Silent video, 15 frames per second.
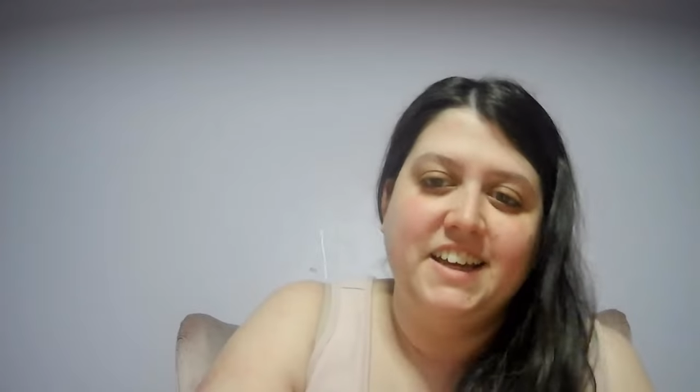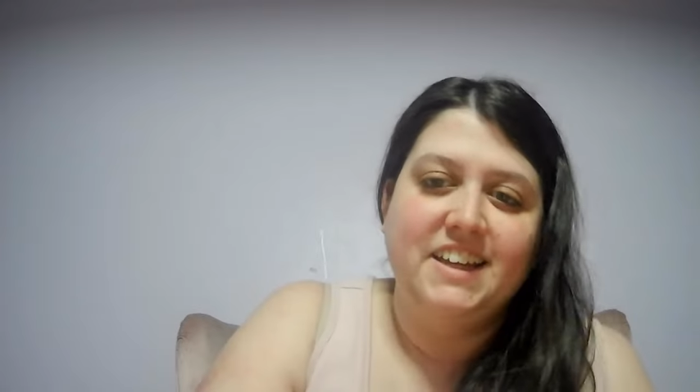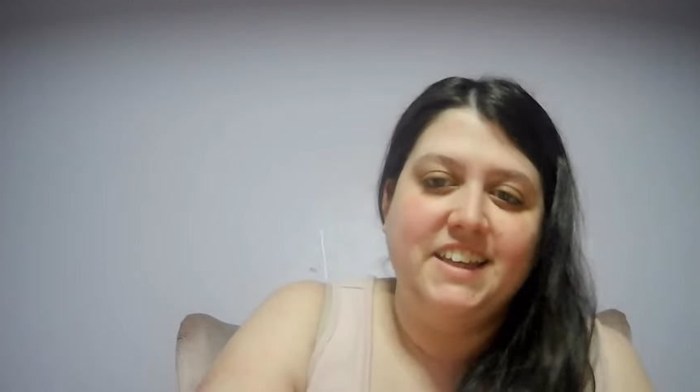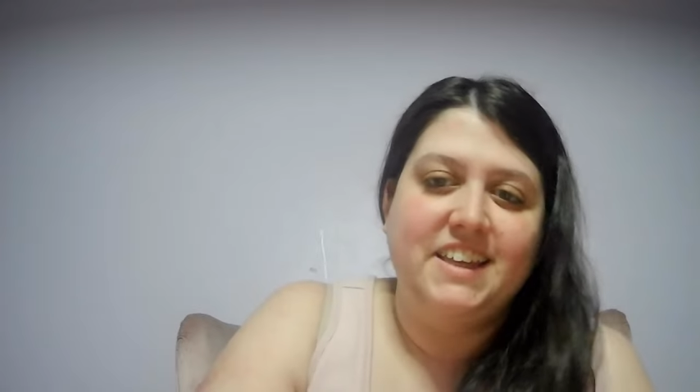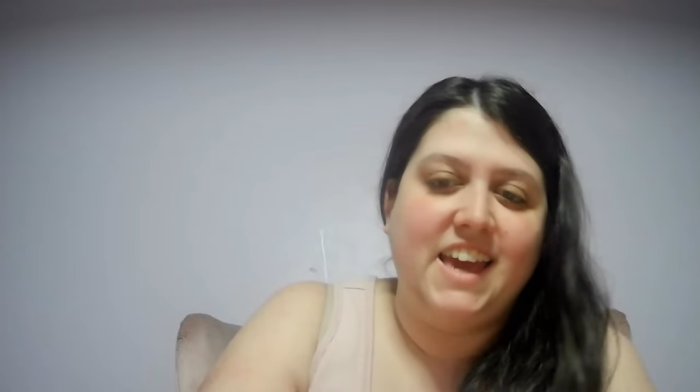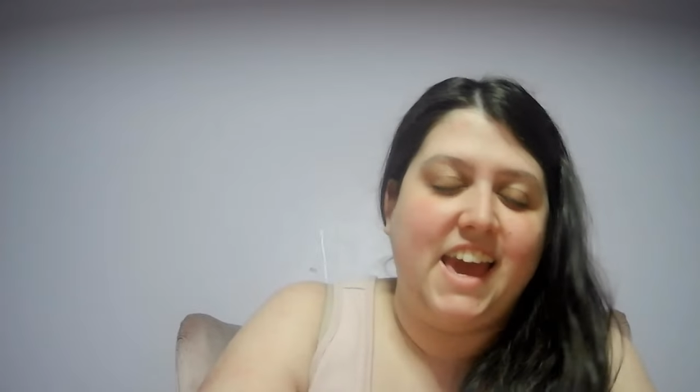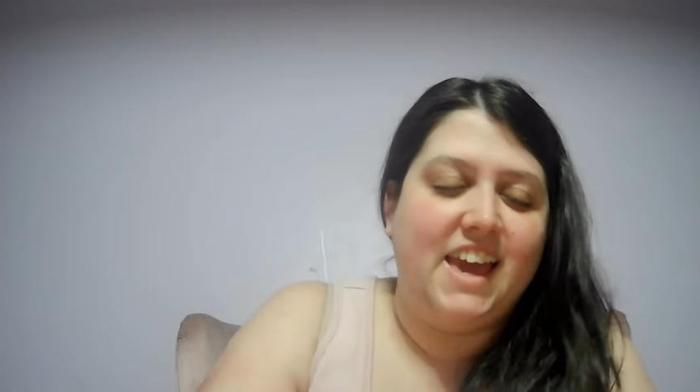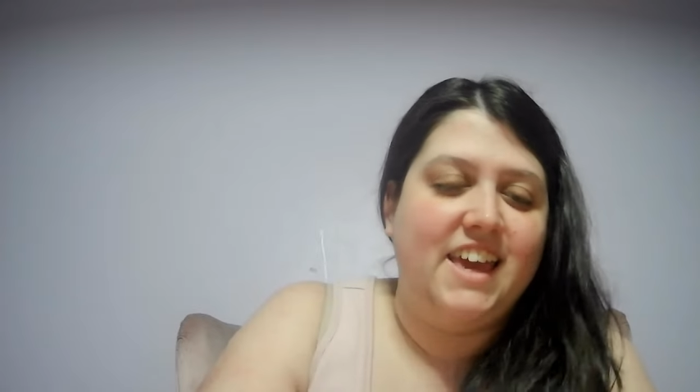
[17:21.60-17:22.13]

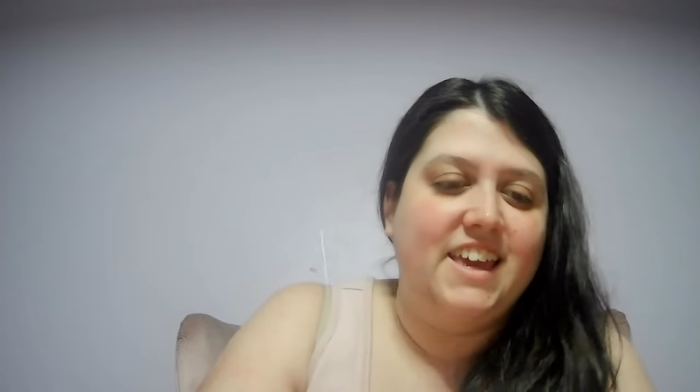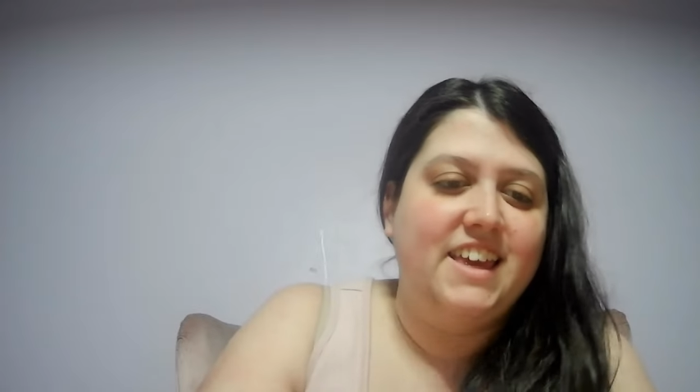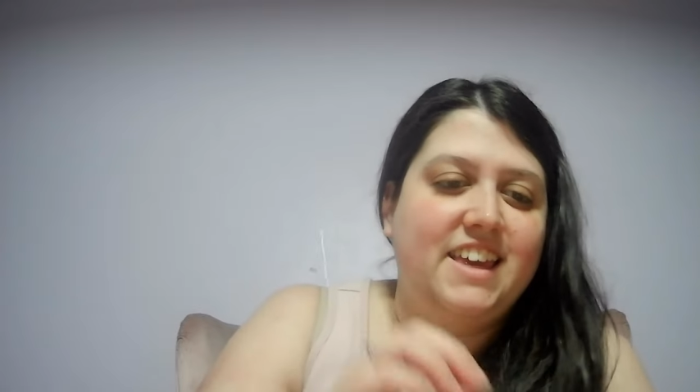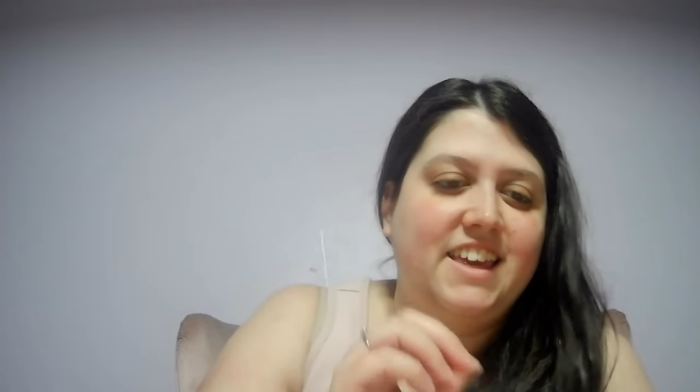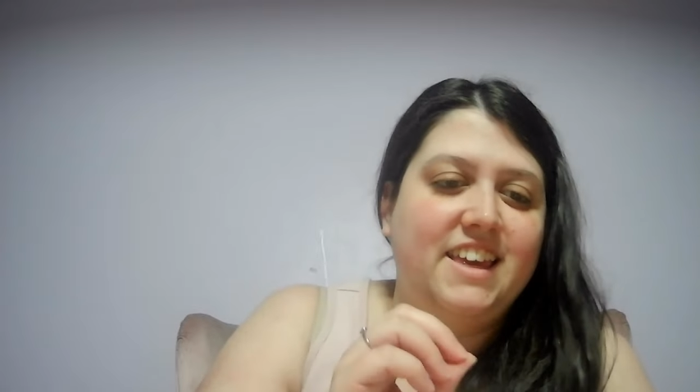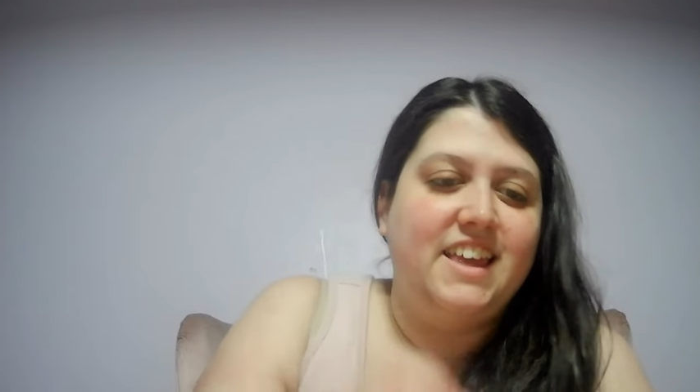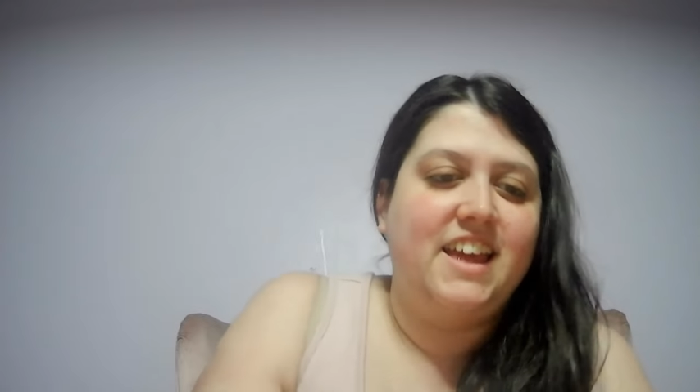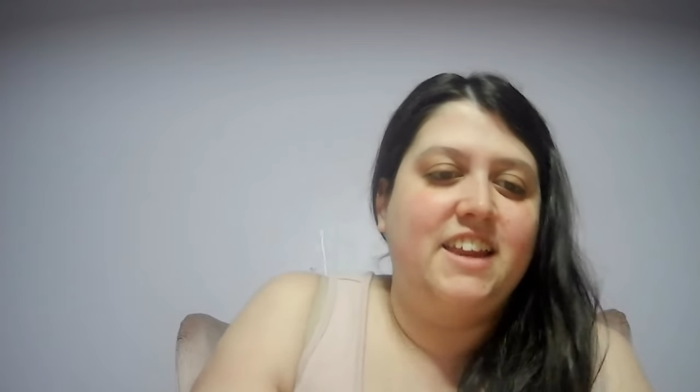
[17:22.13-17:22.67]
Okay,
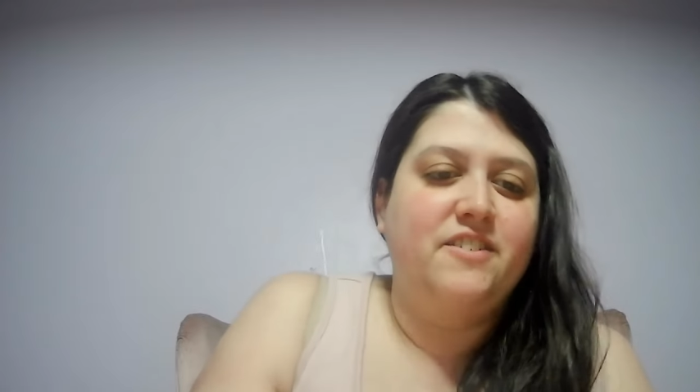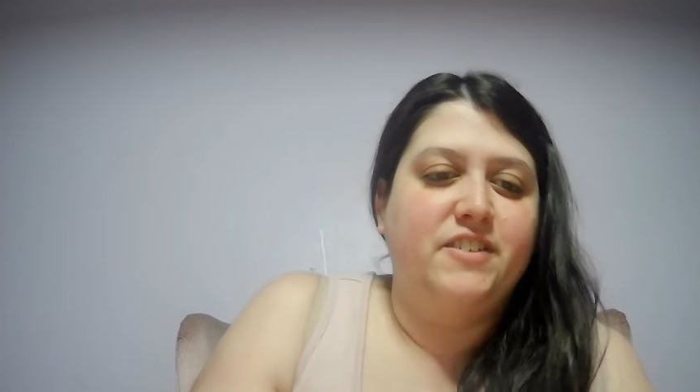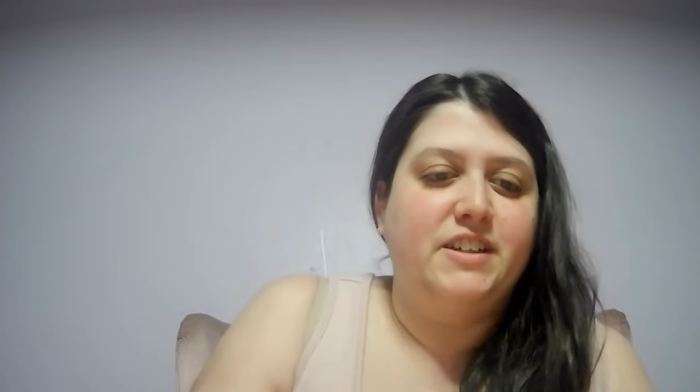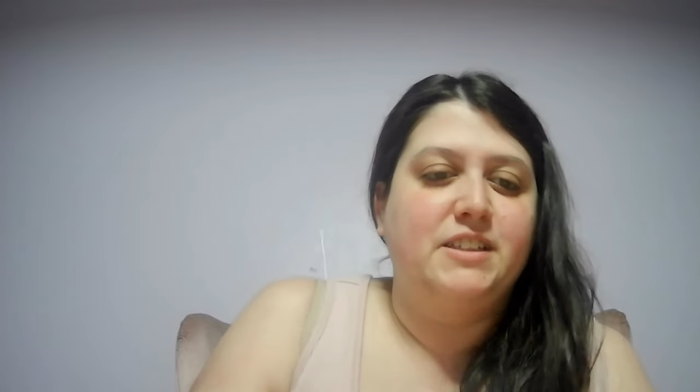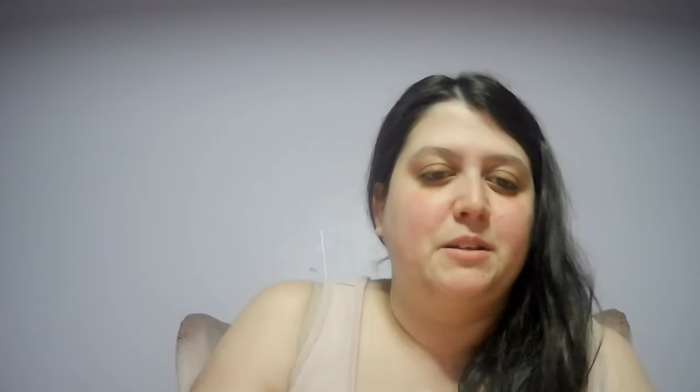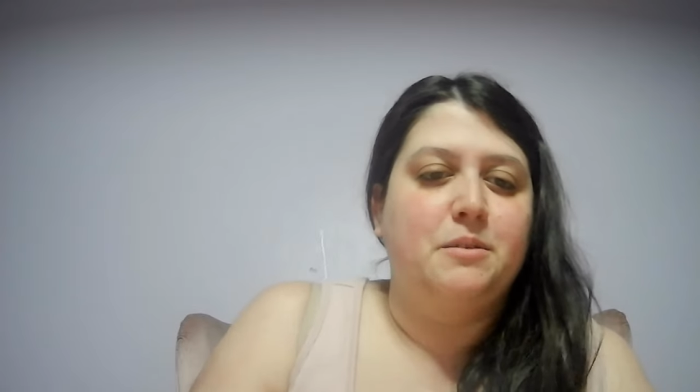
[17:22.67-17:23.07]
anyways,